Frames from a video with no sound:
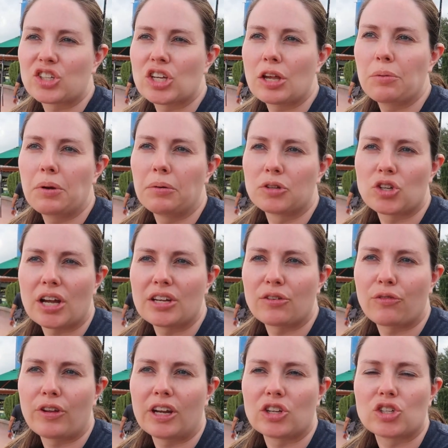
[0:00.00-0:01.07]
Actually, we were trying to
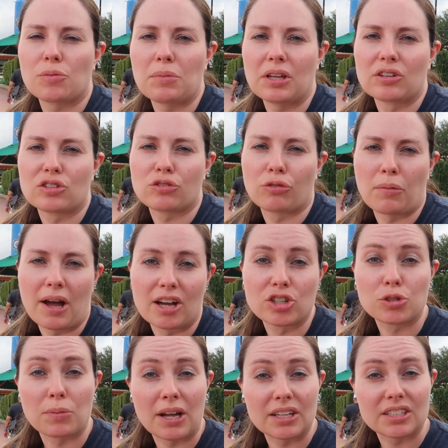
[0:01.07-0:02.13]
finish a meals
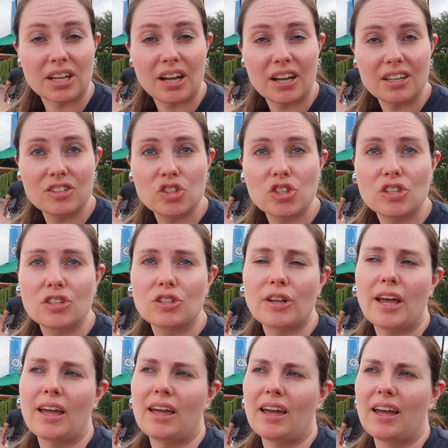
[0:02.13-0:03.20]
fromage montage,
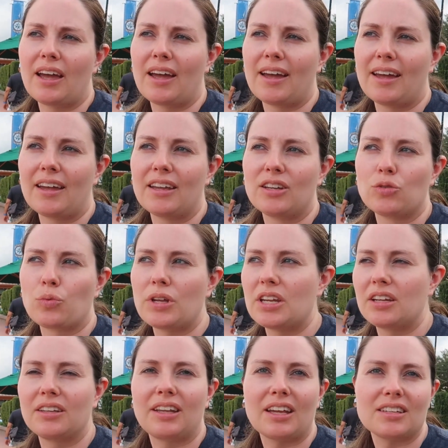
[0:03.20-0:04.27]
and we
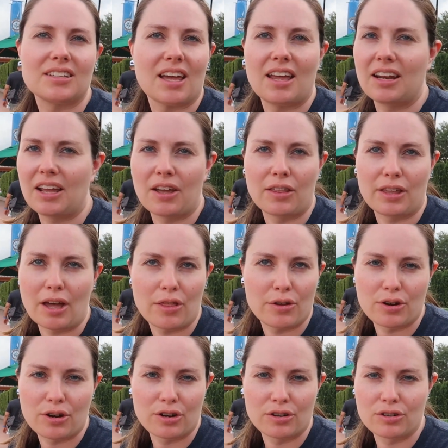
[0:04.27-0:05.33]
didn't get to any of the
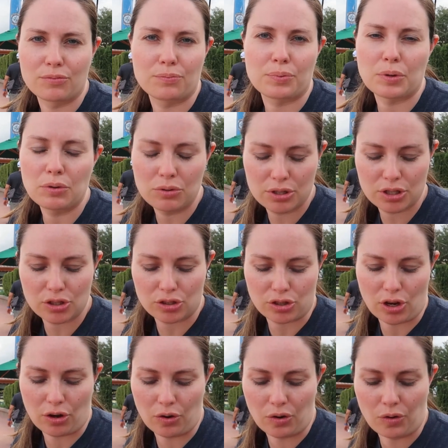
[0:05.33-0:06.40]
other booths,
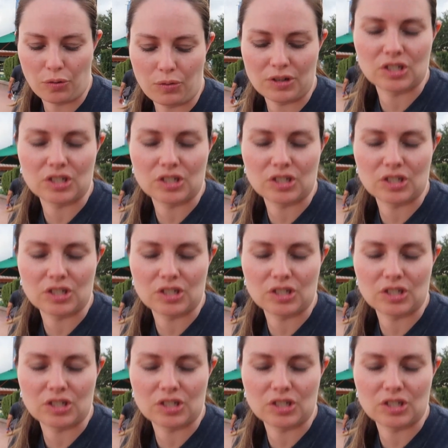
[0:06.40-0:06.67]
so we